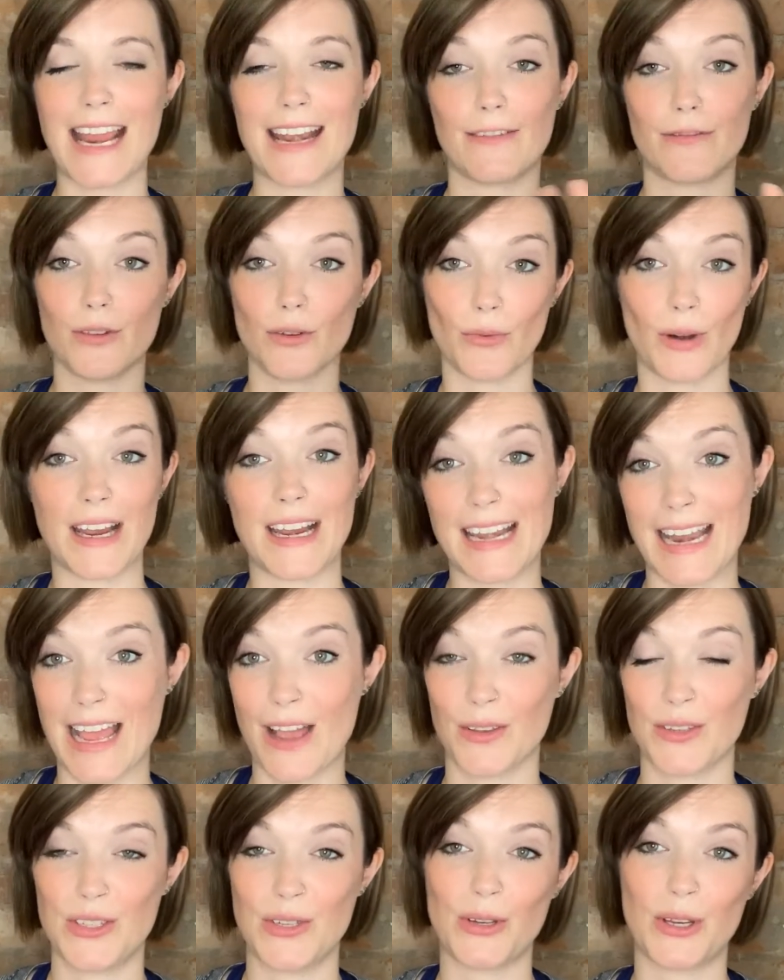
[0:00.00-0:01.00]
of you right now
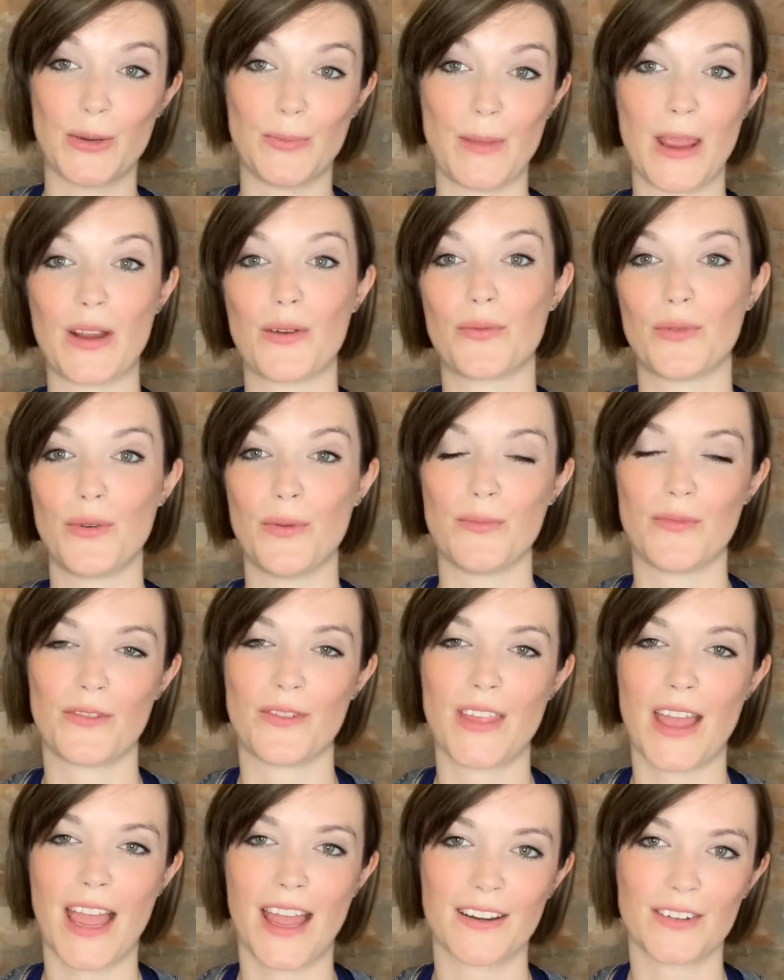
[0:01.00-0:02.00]
so you can make room for
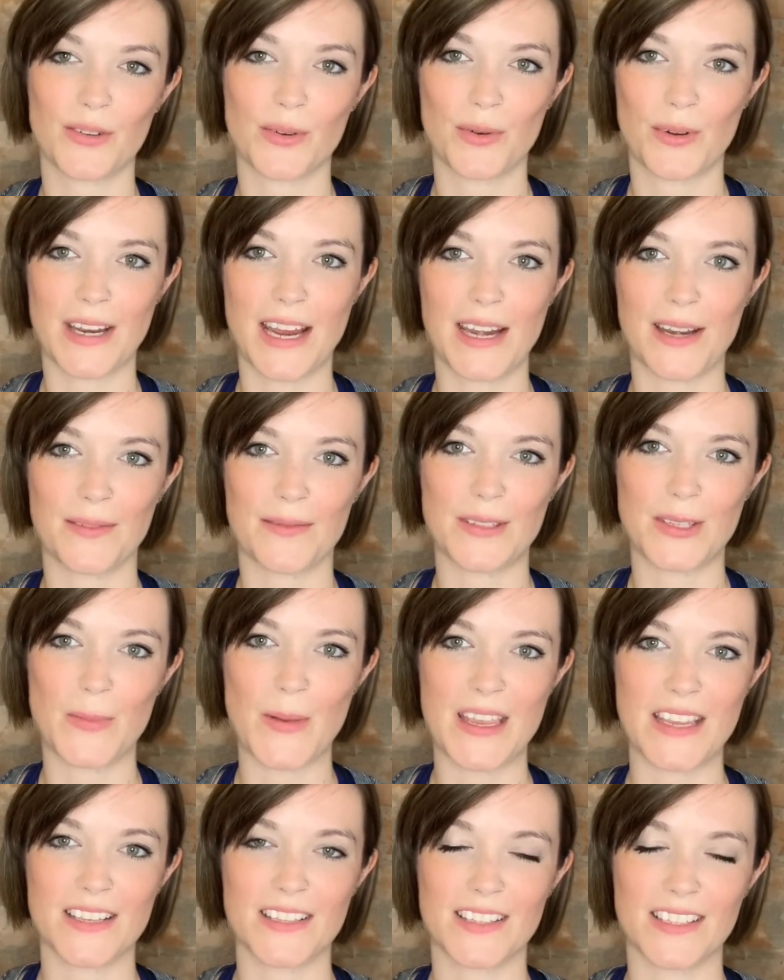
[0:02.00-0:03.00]
that creative
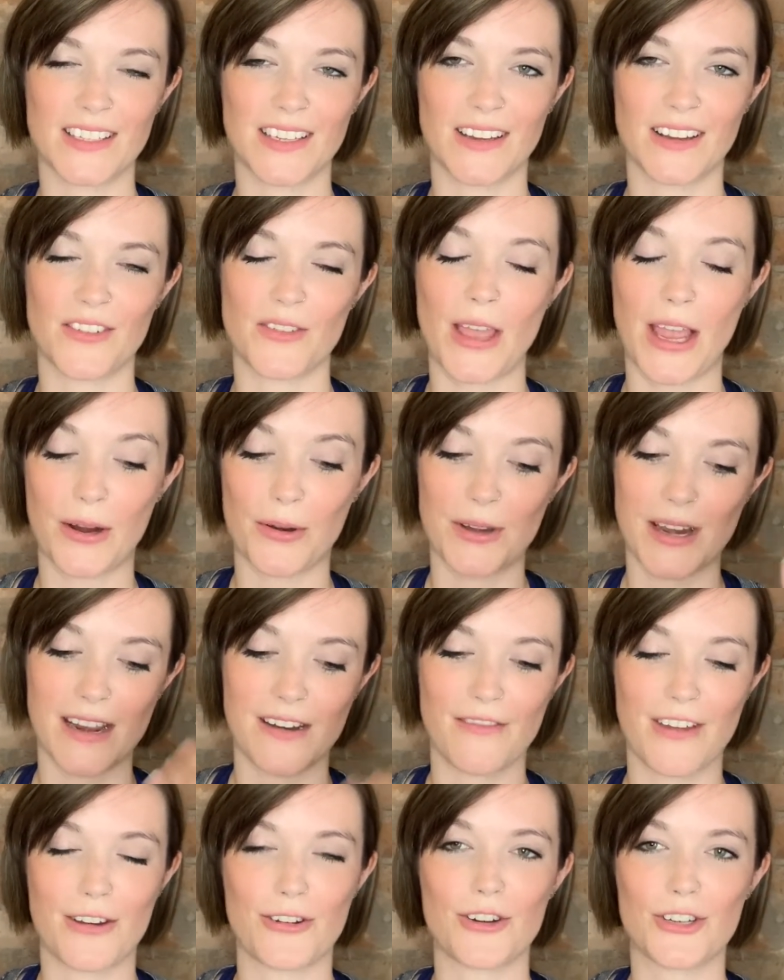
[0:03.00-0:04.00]
space or that
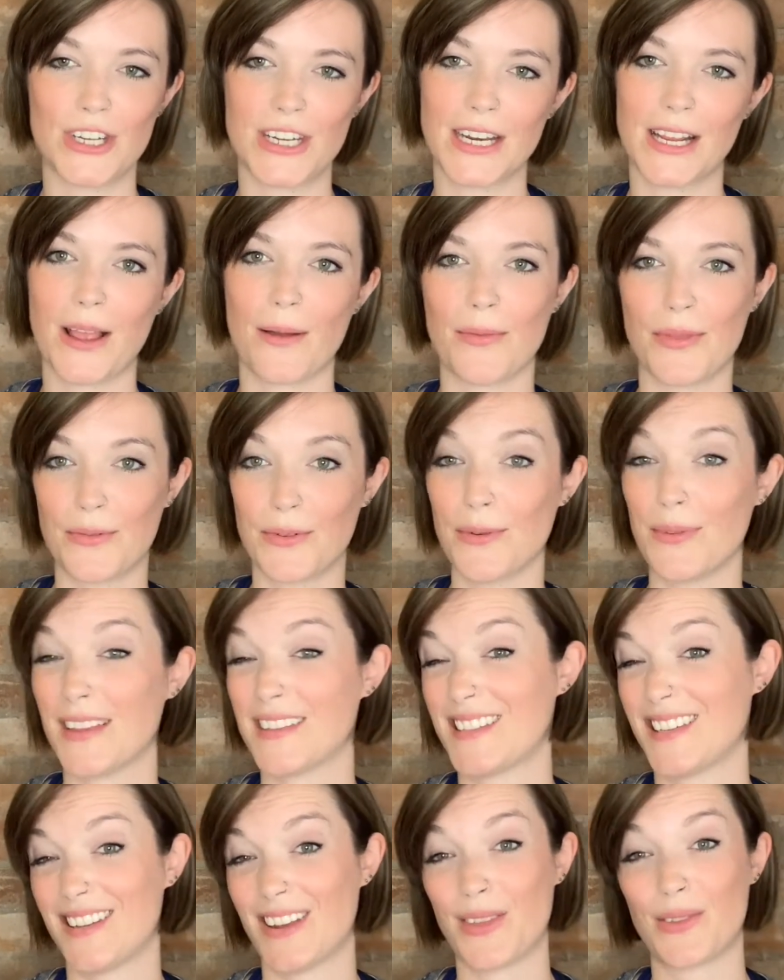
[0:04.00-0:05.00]
creative energy to come through.
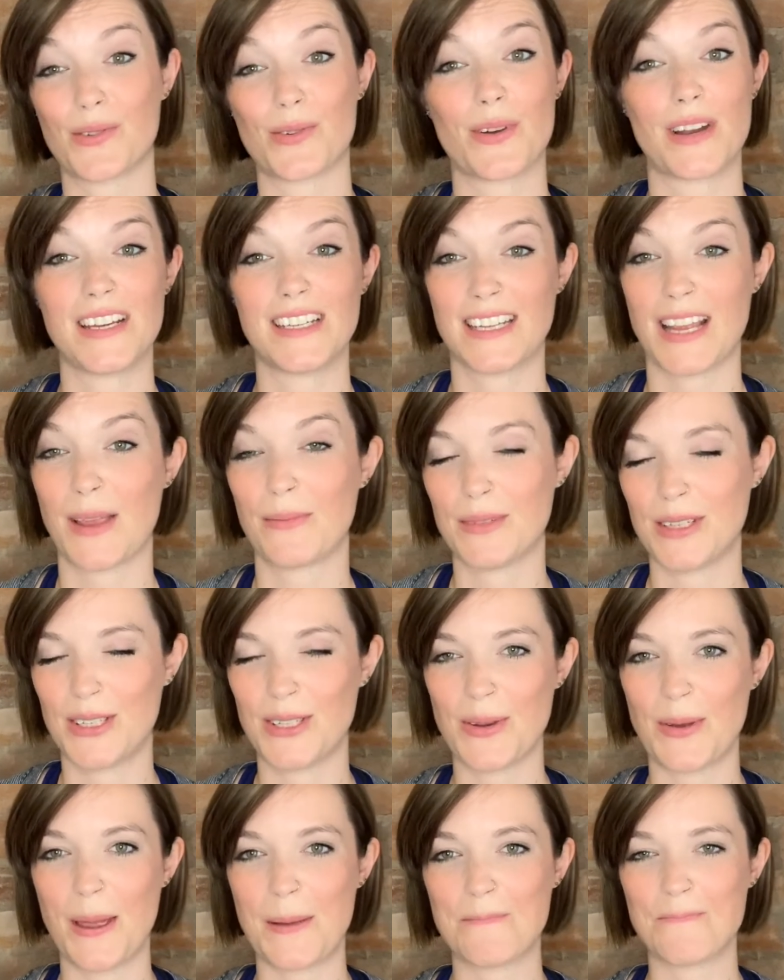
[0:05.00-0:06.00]
That's another great time to
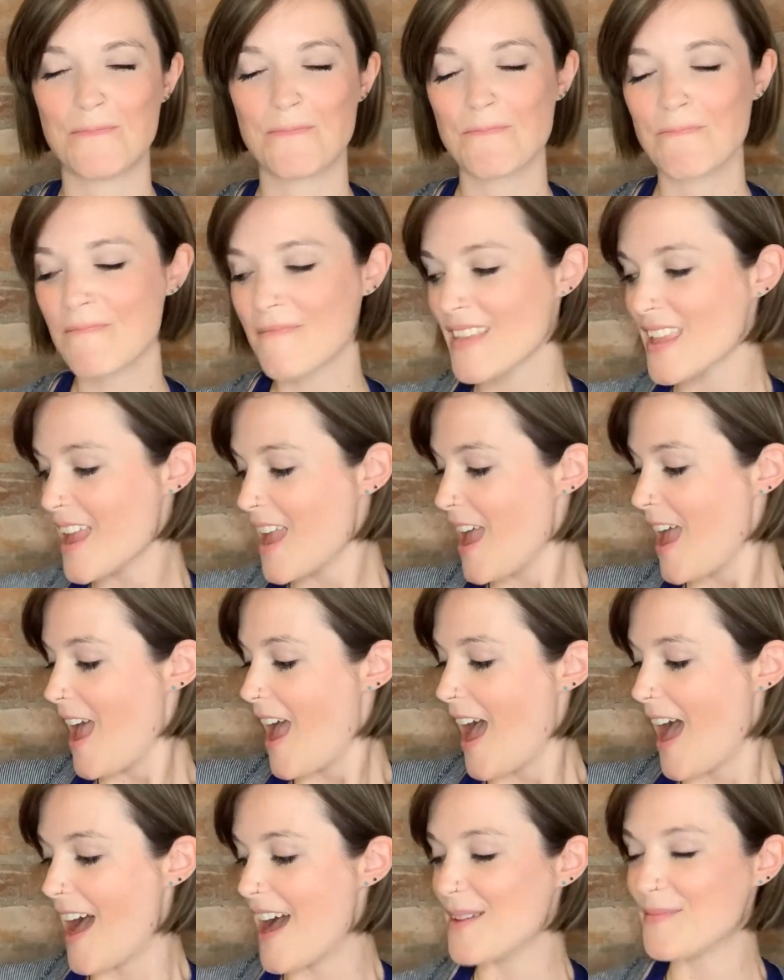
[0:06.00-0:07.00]
do it.
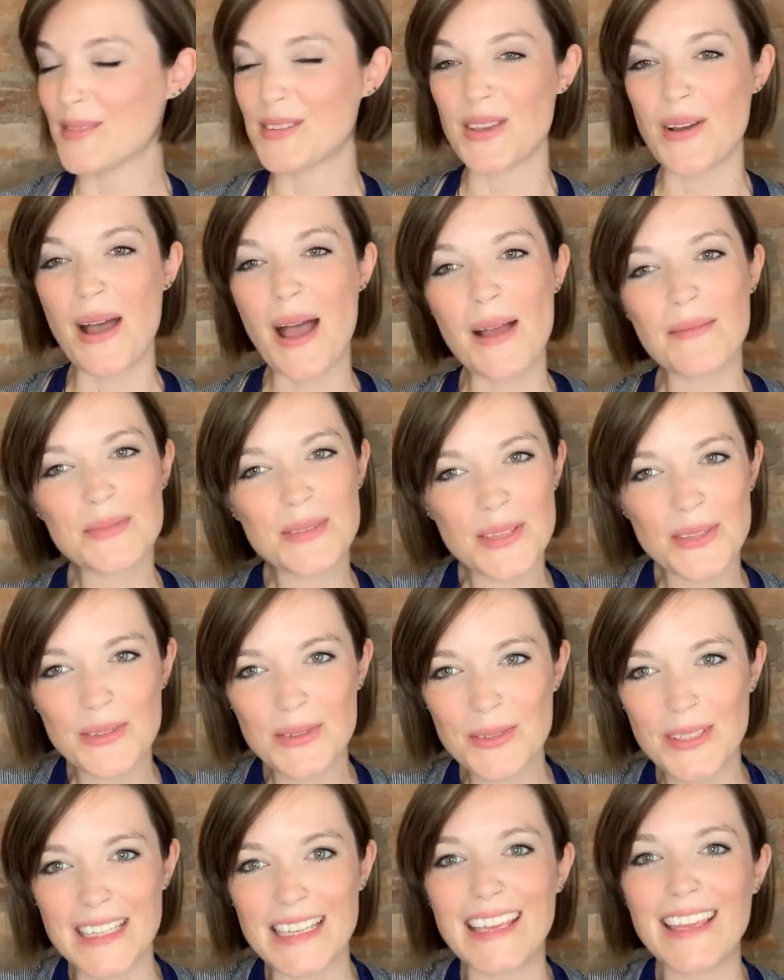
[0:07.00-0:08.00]
So
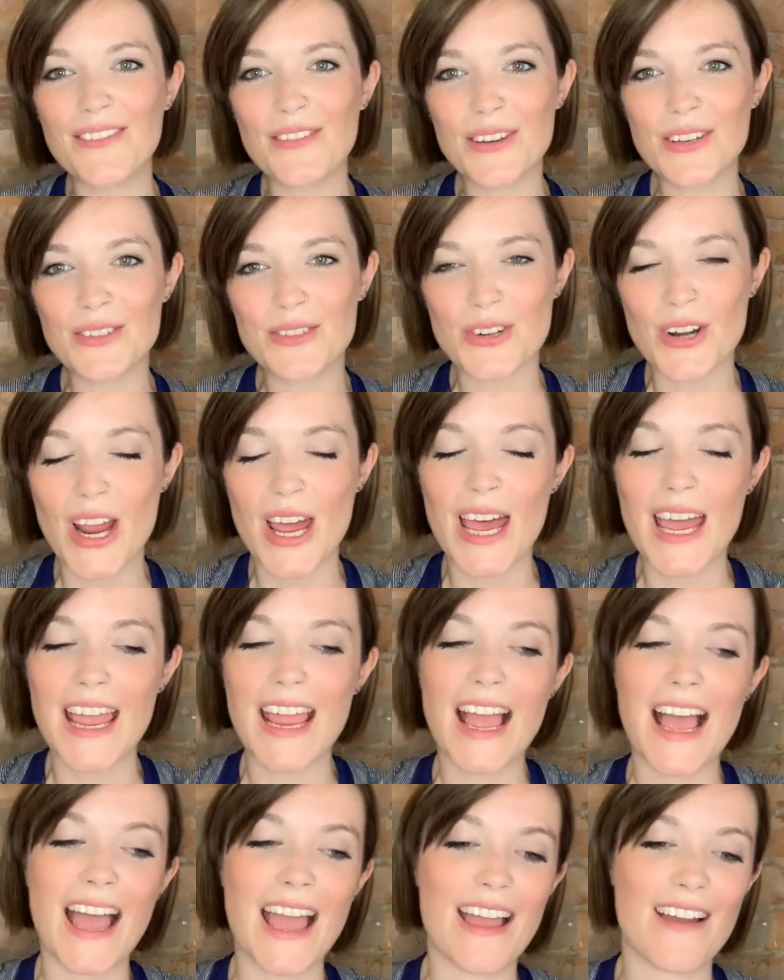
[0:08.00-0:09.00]
absolutely, give it a try.
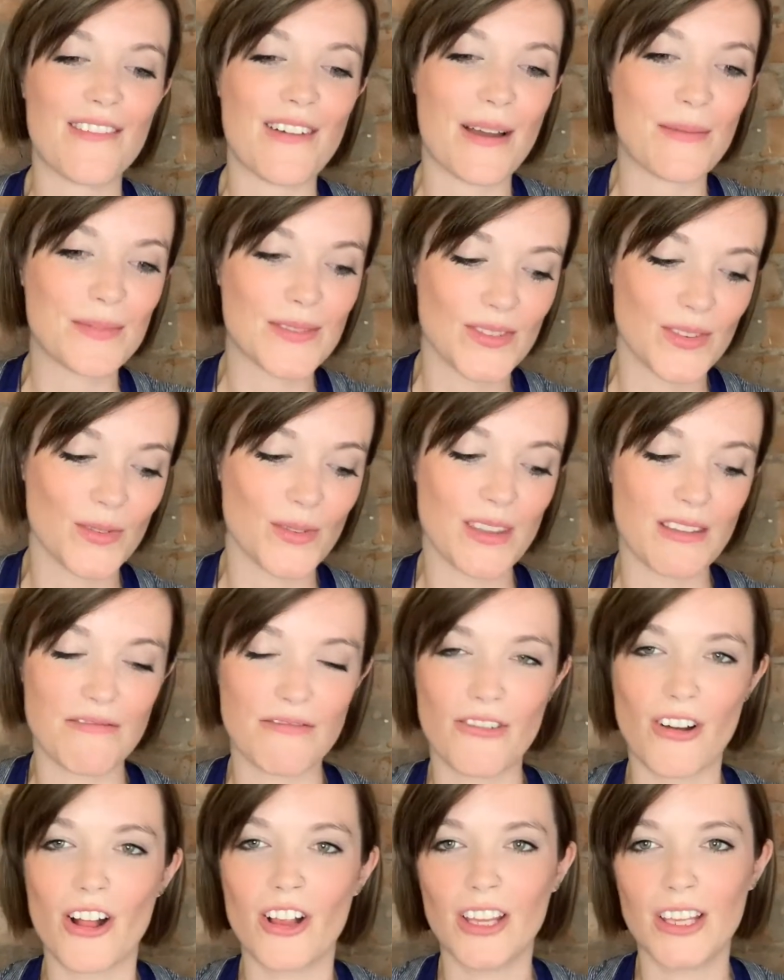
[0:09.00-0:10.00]
I have absolutely
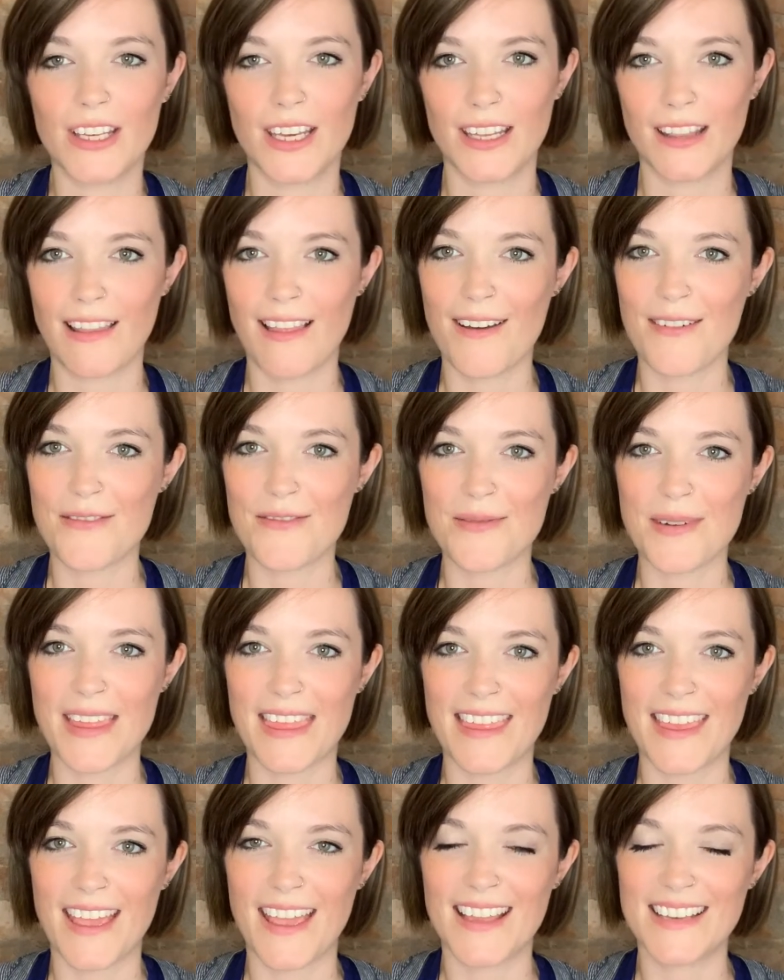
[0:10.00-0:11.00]
fallen in love
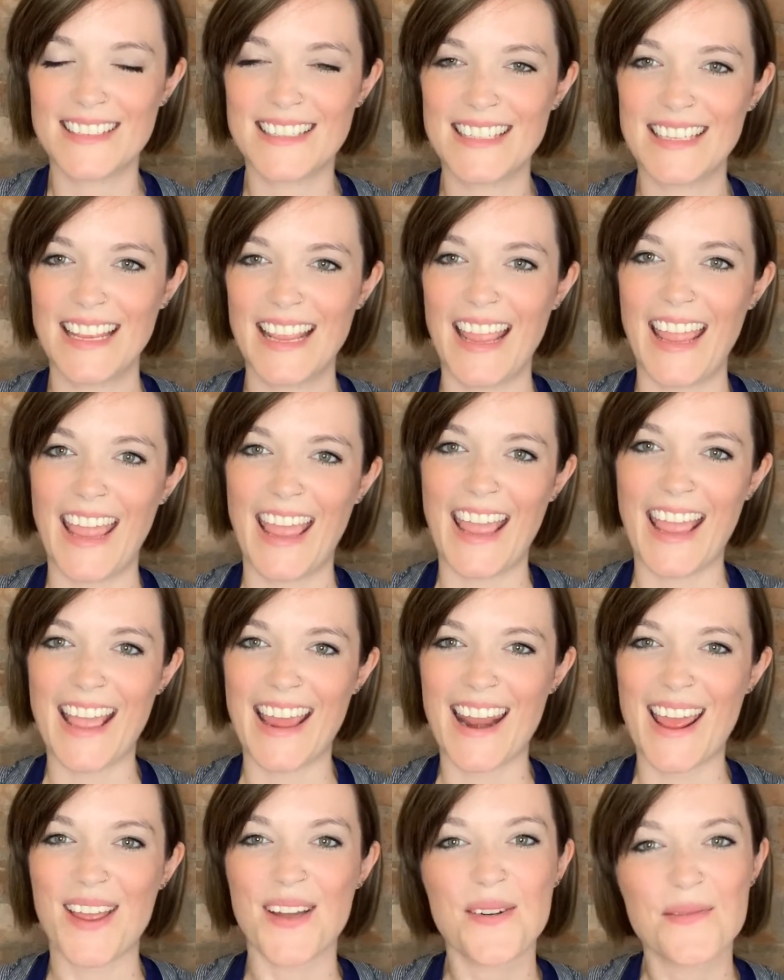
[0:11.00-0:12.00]
with it,
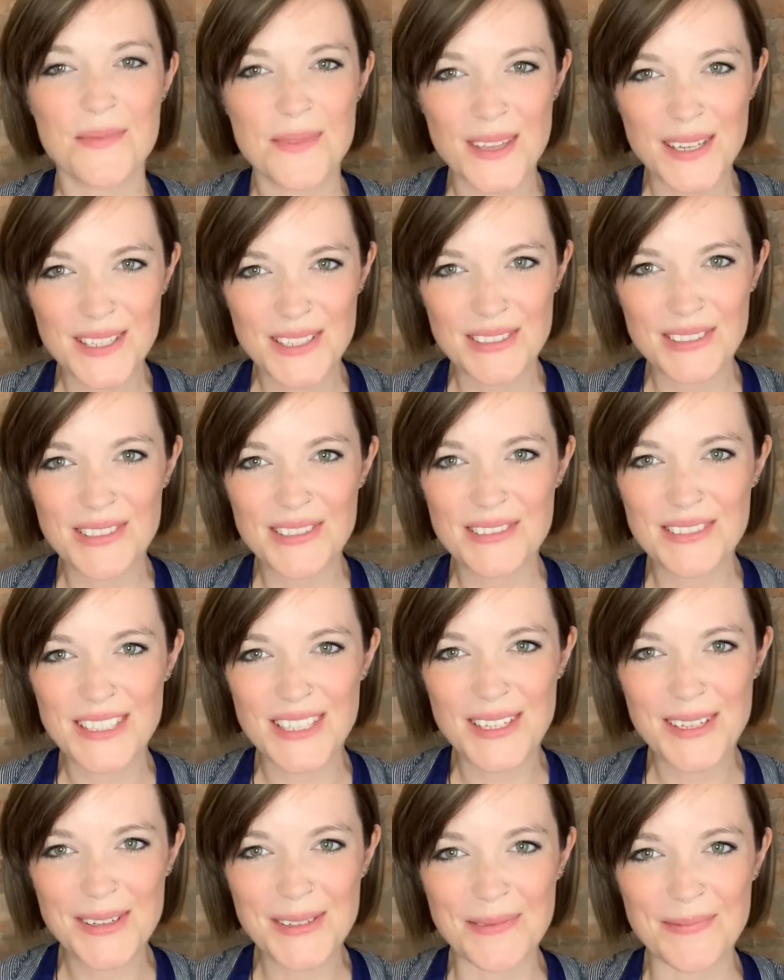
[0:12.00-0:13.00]
and I hope that you do
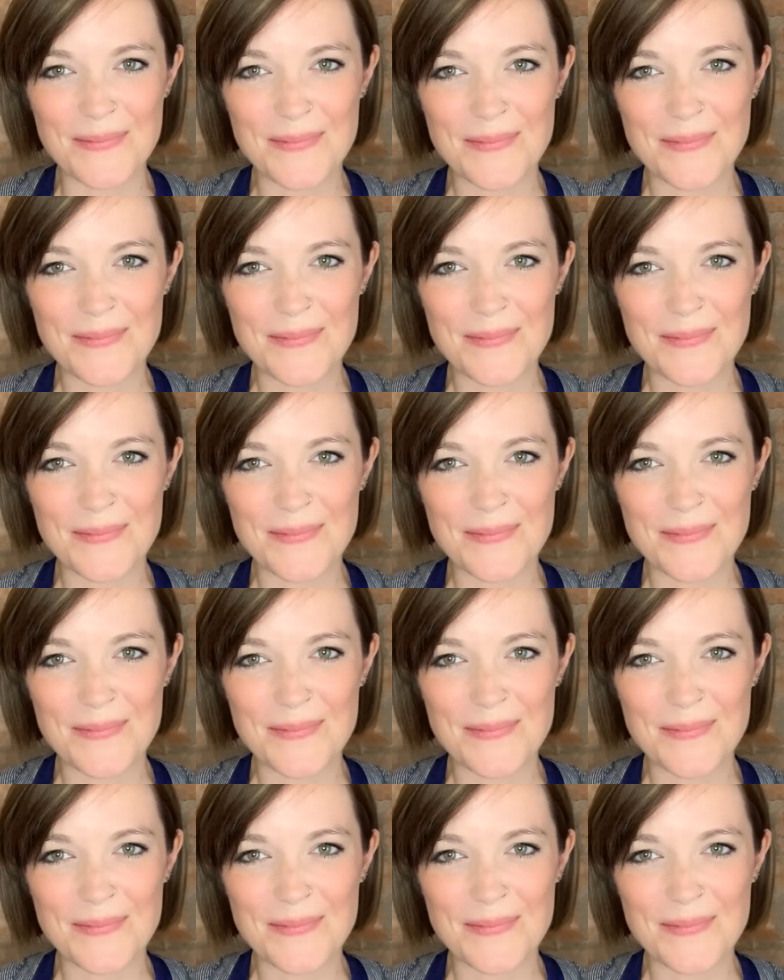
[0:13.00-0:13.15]
too.